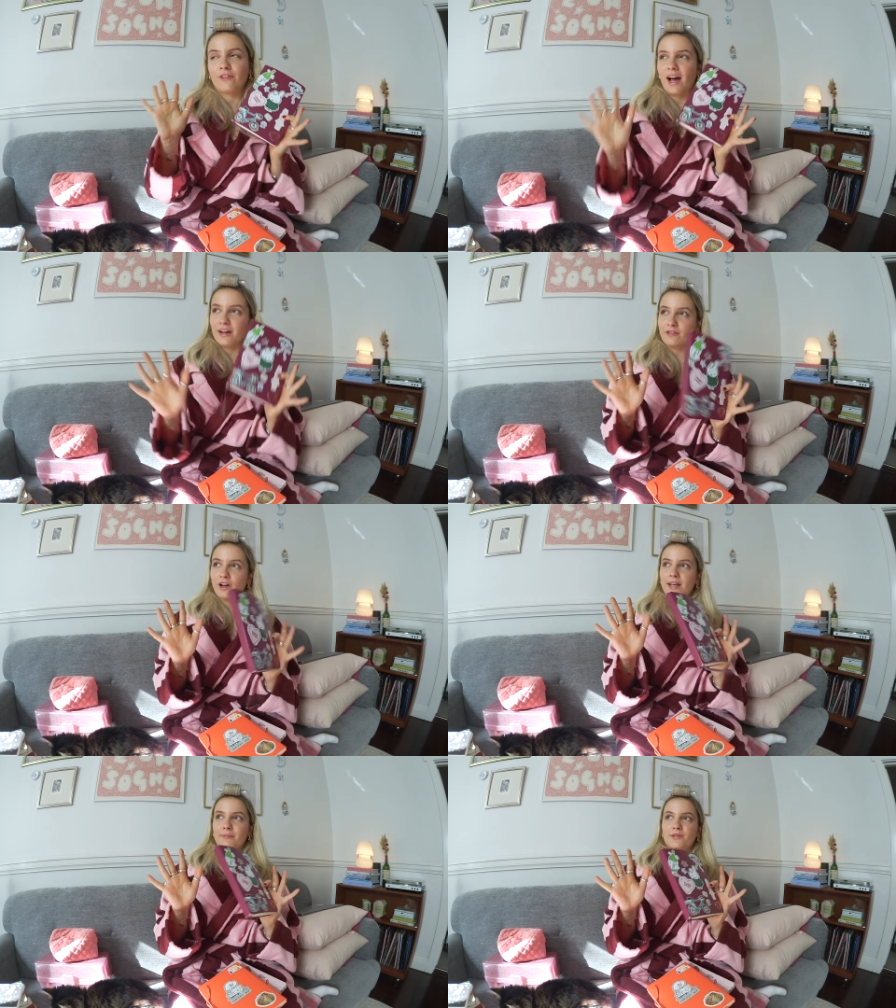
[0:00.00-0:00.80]
kind of
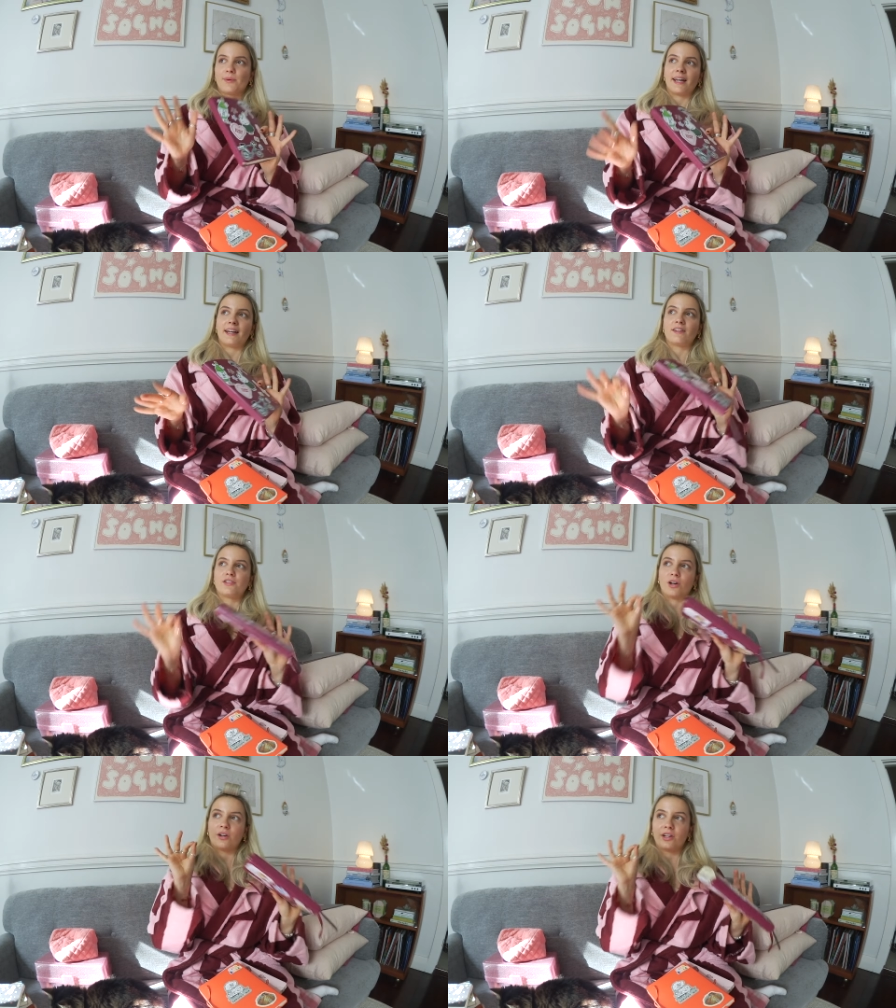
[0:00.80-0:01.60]
gone in between
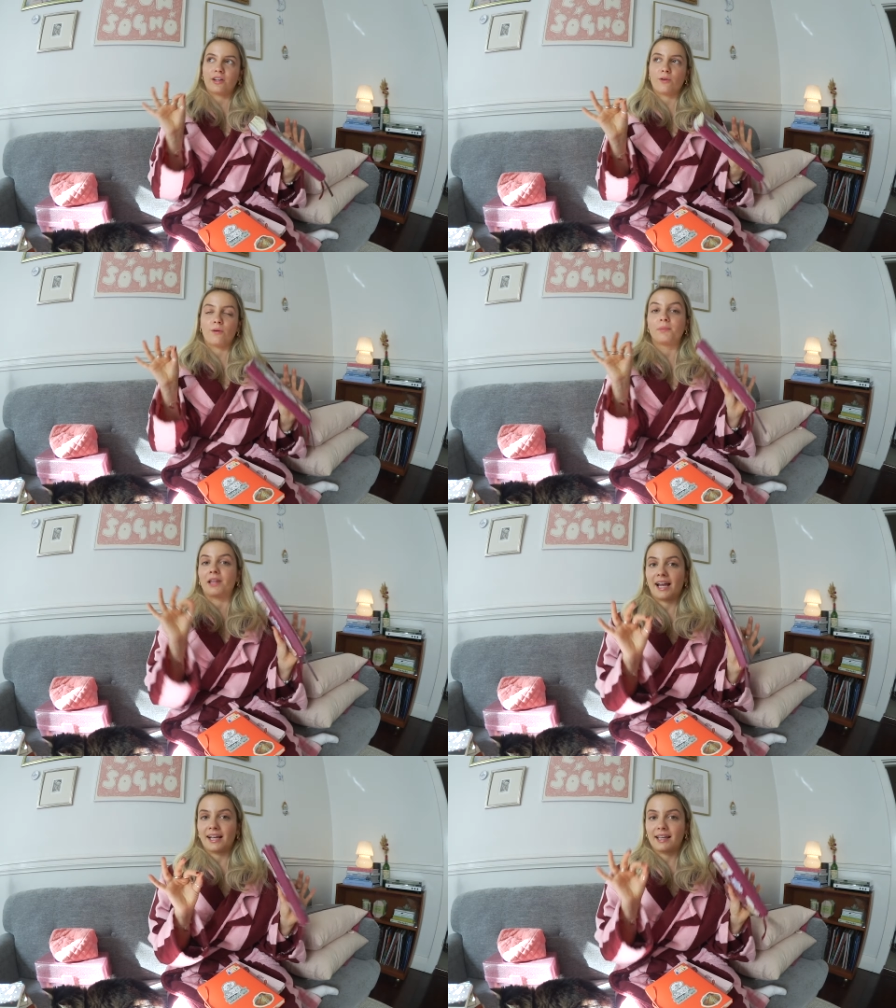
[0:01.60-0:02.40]
dotted or
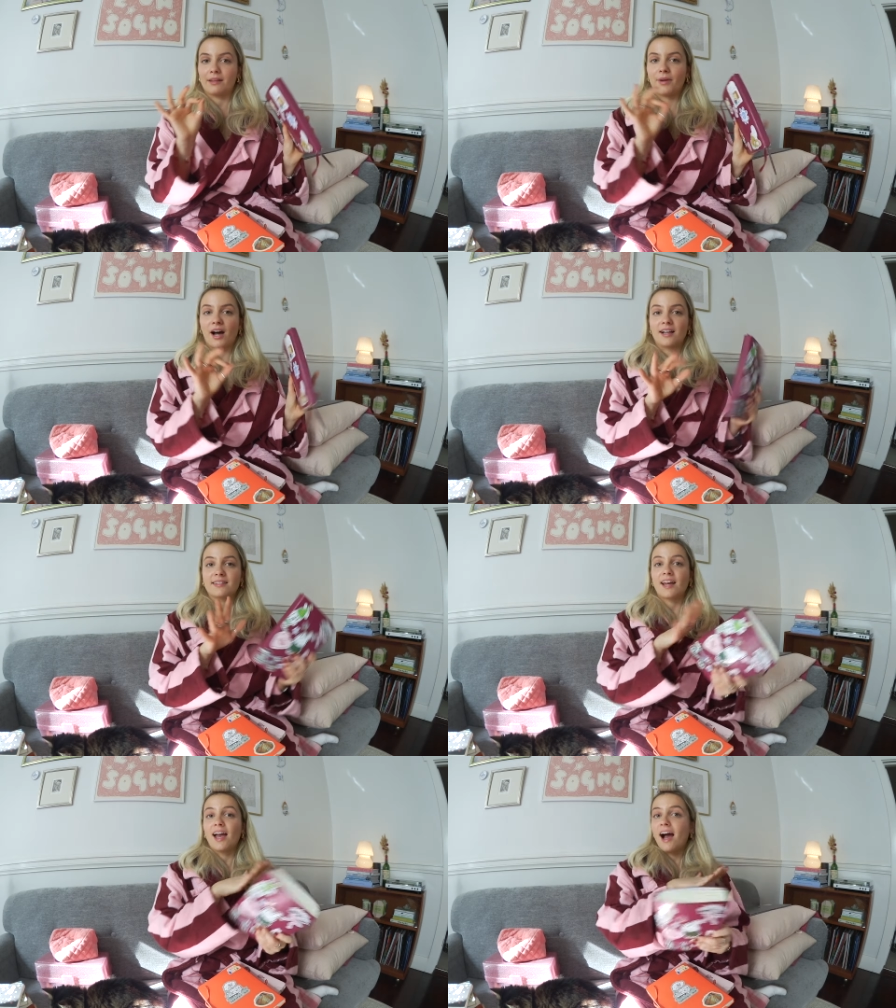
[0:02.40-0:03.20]
blank in the past.